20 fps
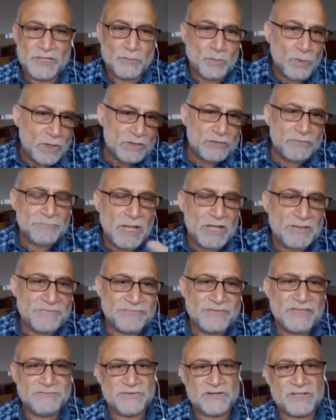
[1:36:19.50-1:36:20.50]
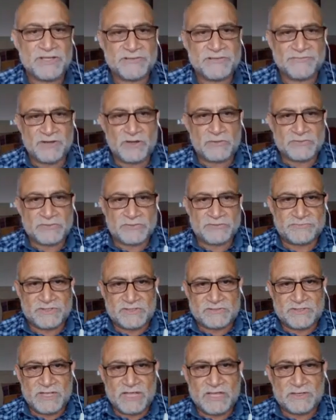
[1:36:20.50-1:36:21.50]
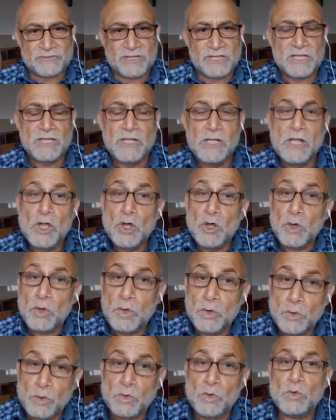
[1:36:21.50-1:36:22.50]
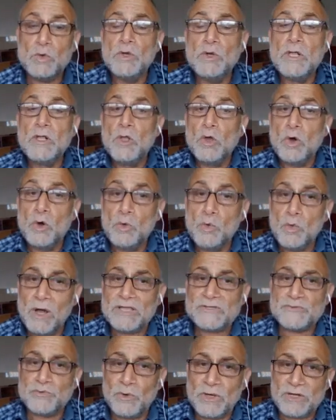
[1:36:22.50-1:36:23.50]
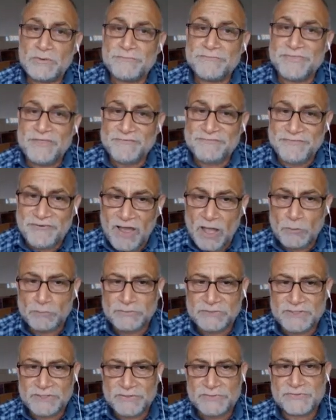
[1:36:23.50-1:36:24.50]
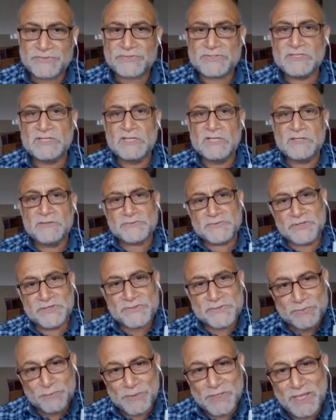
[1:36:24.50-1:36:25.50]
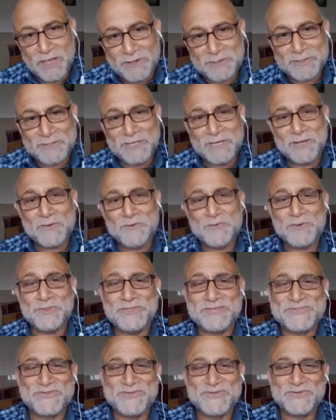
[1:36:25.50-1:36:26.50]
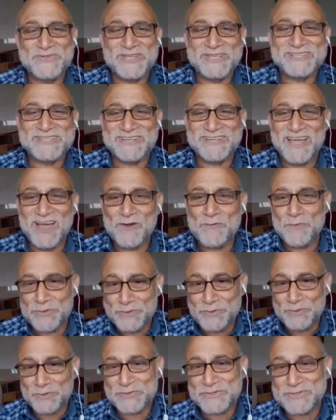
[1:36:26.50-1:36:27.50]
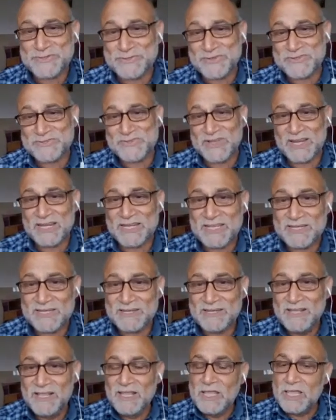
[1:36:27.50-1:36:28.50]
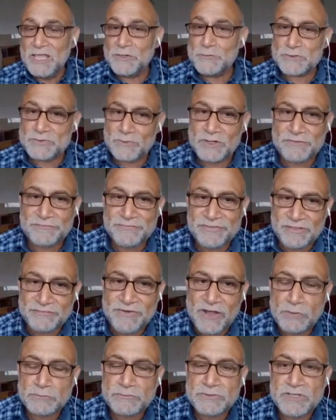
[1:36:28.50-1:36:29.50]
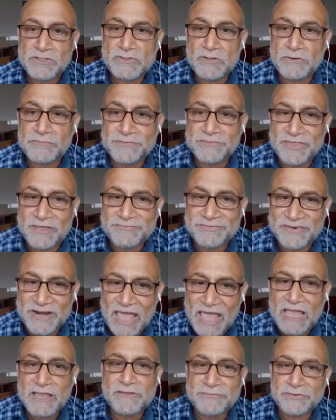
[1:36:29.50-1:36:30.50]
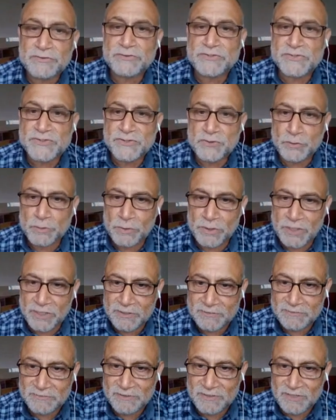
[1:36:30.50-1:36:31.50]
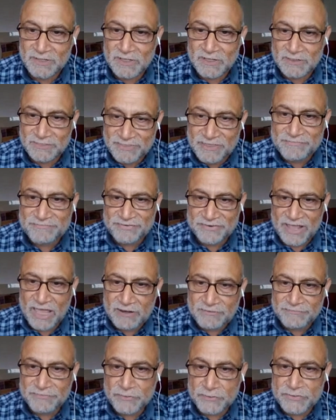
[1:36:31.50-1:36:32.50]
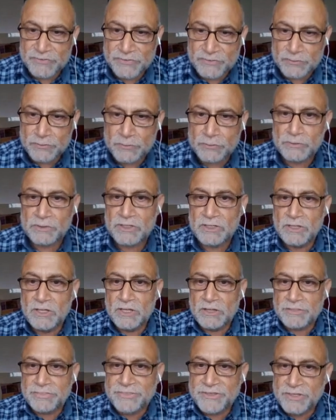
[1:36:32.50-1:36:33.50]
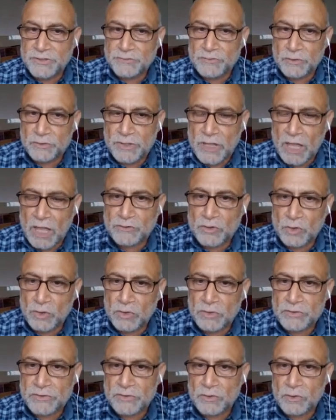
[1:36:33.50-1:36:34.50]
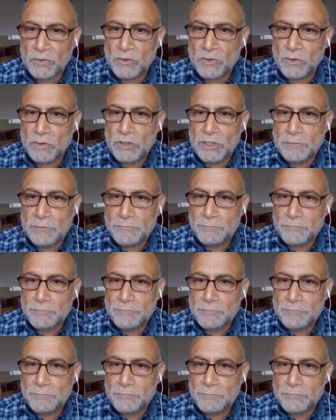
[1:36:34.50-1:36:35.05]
one of my favorite philosophers actually, who was one of the founders, since we are dealing with the students now, with your students, Arlene, he was one of the founders of the Frankfurt School. The Frankfurt School, Theodor Adorno,